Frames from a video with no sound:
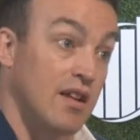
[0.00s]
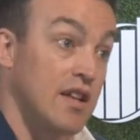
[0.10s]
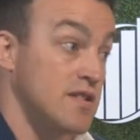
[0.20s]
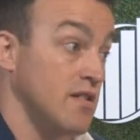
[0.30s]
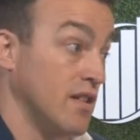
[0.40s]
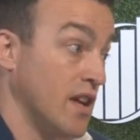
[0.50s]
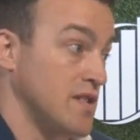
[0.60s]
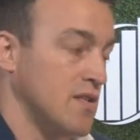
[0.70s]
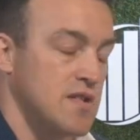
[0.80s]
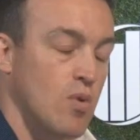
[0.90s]
And that's, I
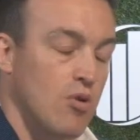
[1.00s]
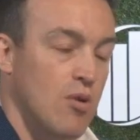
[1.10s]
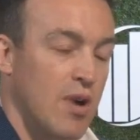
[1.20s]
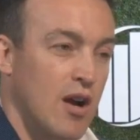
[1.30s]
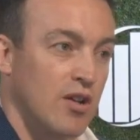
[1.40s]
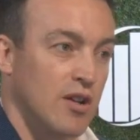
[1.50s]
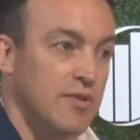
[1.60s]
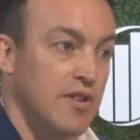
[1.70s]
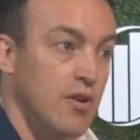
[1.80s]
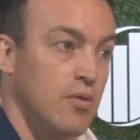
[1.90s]
guess, that's what we're empowering
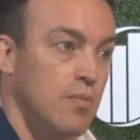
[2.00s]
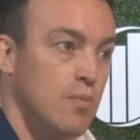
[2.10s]
them to do.